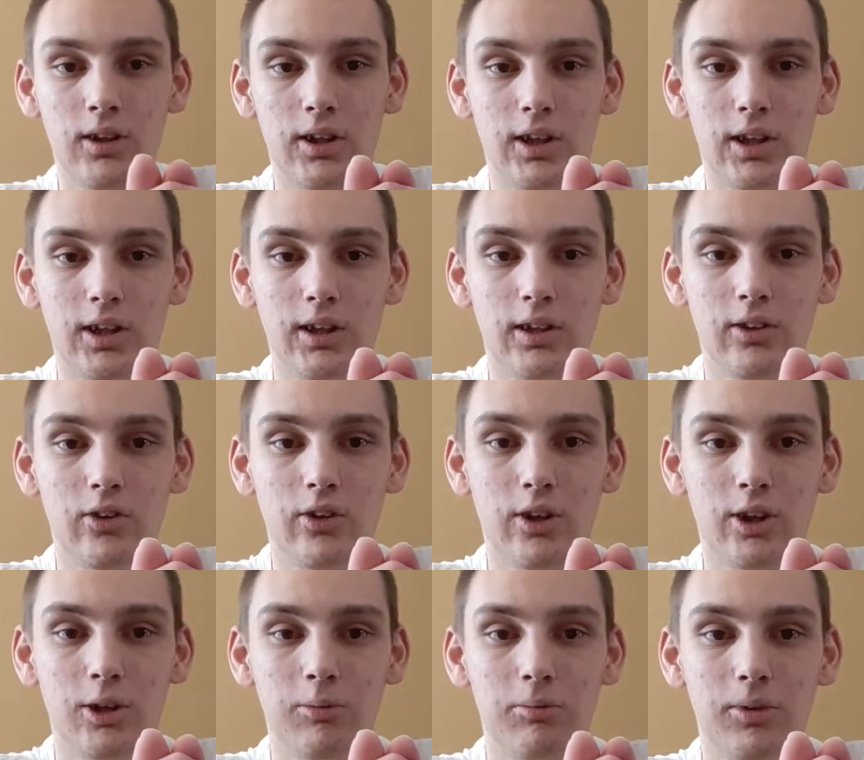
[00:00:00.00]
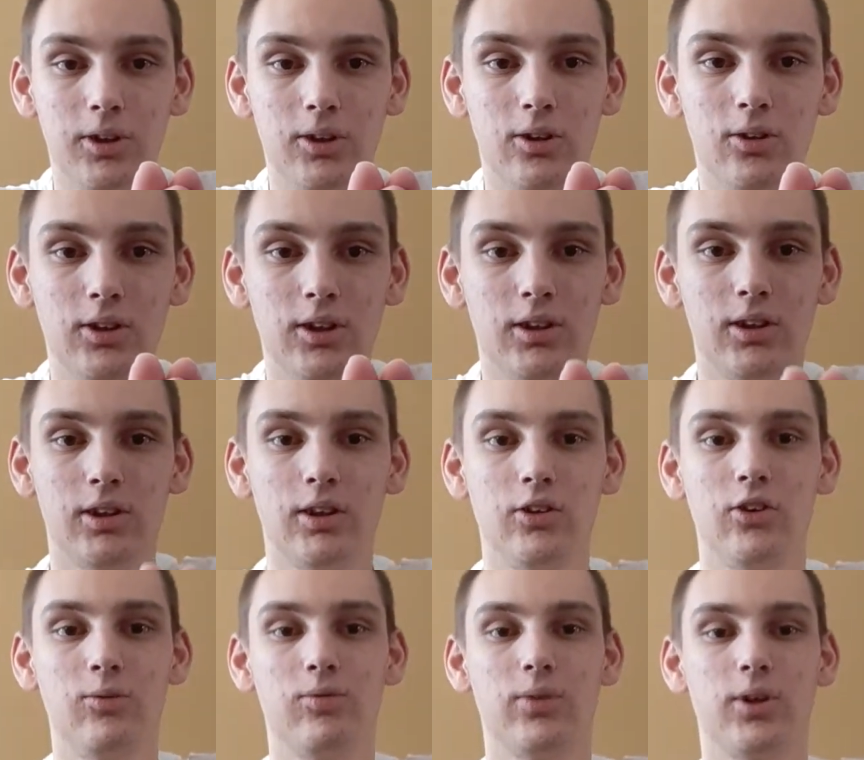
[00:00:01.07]
And oh yeah, and I
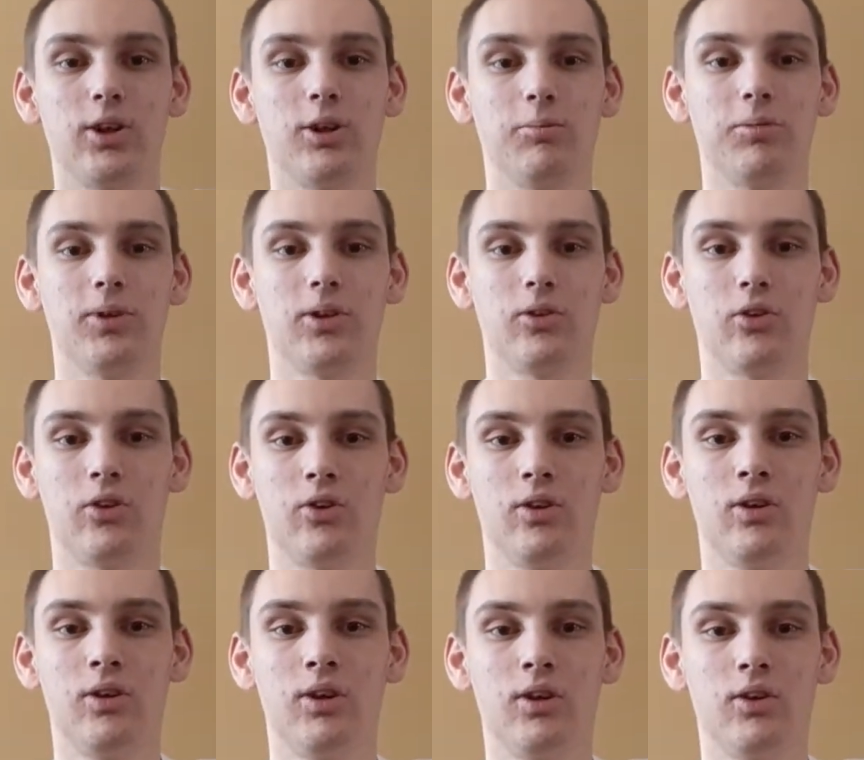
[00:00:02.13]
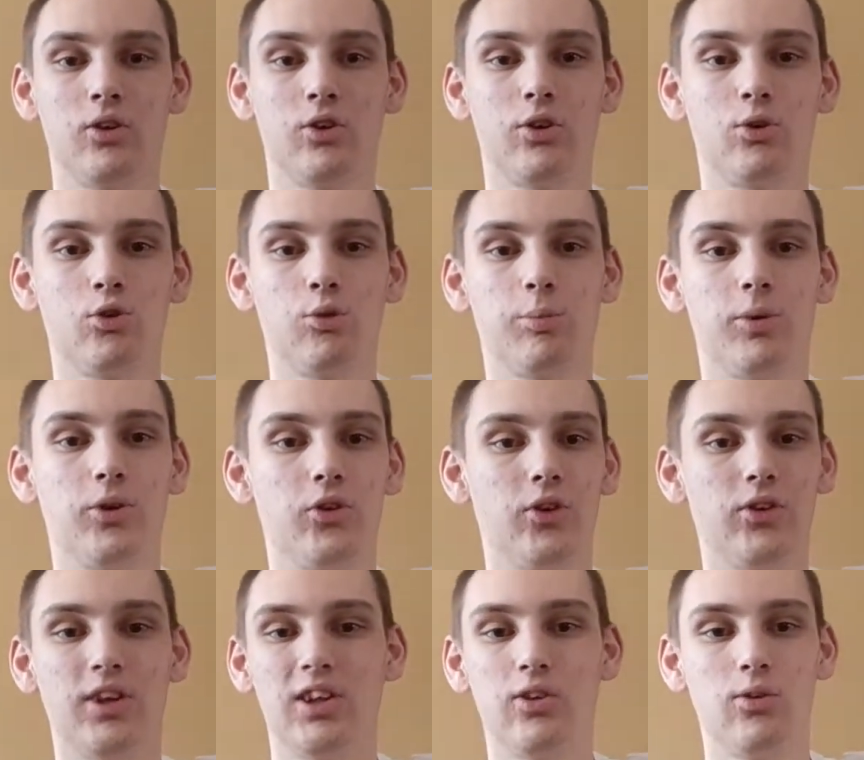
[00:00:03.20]
did forgot about Southwest Plaza.
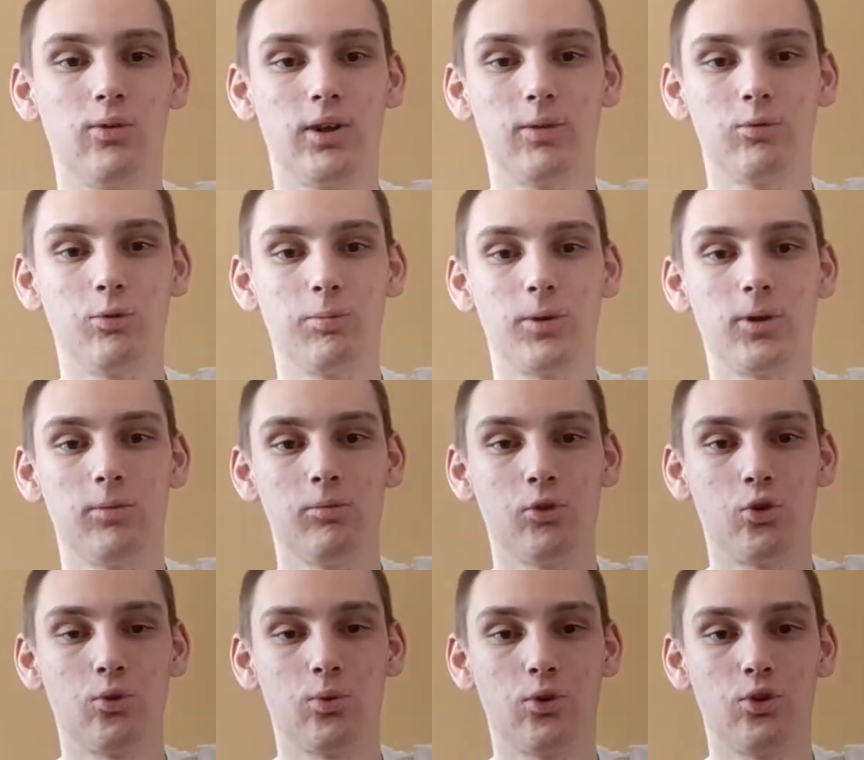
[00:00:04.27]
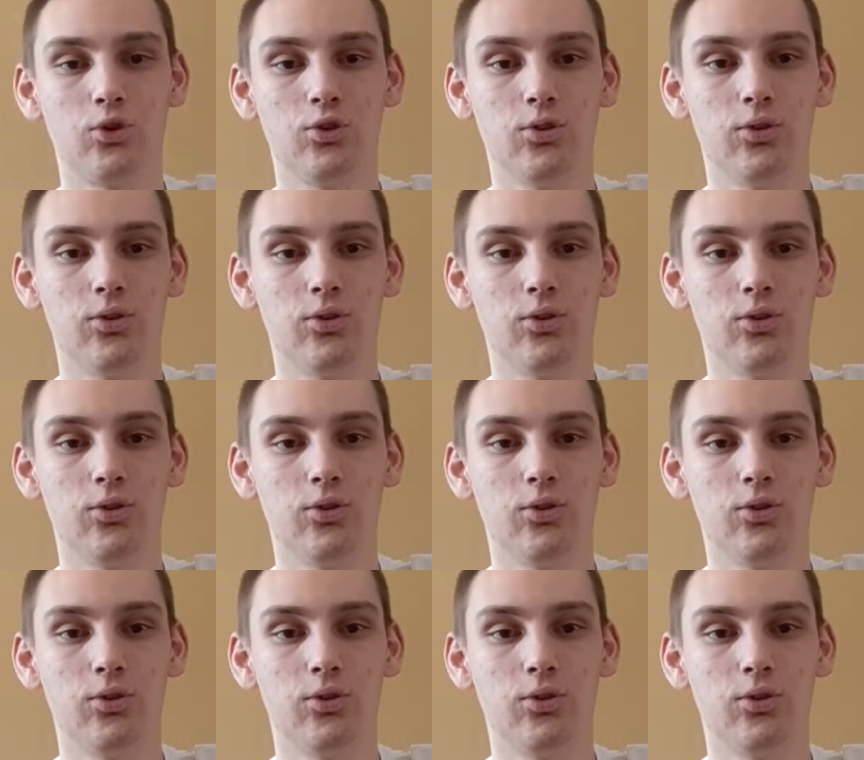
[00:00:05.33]
They do have department stores too.